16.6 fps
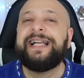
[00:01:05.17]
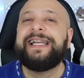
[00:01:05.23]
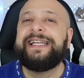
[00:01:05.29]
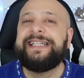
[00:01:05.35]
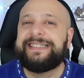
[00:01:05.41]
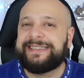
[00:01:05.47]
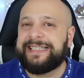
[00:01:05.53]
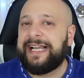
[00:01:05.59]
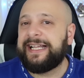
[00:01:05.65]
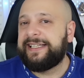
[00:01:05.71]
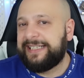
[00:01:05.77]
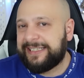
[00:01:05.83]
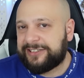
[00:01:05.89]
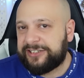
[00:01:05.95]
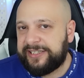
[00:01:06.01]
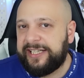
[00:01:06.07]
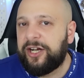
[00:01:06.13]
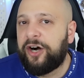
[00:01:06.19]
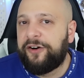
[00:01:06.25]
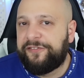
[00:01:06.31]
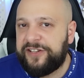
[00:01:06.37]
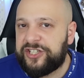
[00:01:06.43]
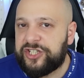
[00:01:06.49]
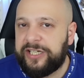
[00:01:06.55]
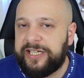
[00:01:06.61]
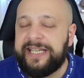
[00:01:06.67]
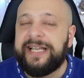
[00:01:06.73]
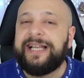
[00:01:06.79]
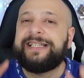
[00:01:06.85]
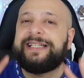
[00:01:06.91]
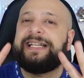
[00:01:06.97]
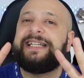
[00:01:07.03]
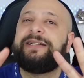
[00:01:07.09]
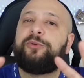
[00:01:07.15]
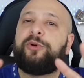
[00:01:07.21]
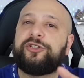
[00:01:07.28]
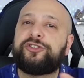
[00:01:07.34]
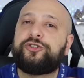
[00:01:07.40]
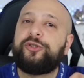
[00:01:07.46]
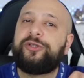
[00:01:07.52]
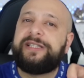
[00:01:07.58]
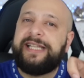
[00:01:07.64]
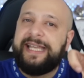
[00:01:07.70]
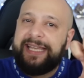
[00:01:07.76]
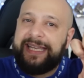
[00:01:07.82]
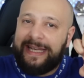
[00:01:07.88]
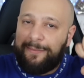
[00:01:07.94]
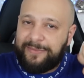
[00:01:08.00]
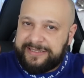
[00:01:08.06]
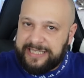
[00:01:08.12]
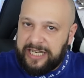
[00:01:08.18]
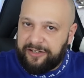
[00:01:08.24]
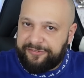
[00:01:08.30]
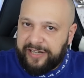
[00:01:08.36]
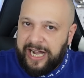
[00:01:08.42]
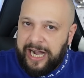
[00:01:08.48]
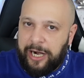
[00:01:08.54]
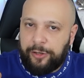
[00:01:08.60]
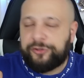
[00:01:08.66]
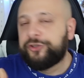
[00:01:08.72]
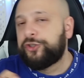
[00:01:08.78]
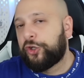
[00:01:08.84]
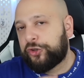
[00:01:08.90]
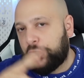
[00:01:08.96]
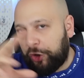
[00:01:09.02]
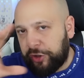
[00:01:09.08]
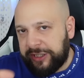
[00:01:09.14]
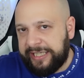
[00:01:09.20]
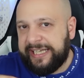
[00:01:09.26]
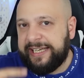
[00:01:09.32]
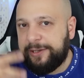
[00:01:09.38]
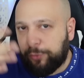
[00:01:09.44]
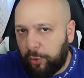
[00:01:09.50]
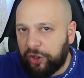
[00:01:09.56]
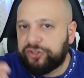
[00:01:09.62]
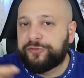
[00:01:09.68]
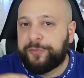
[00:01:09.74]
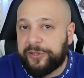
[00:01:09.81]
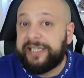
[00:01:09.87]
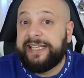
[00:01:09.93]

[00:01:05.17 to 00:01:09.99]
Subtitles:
He said yesterday officially that he wants to take himself out. Not only he wants, but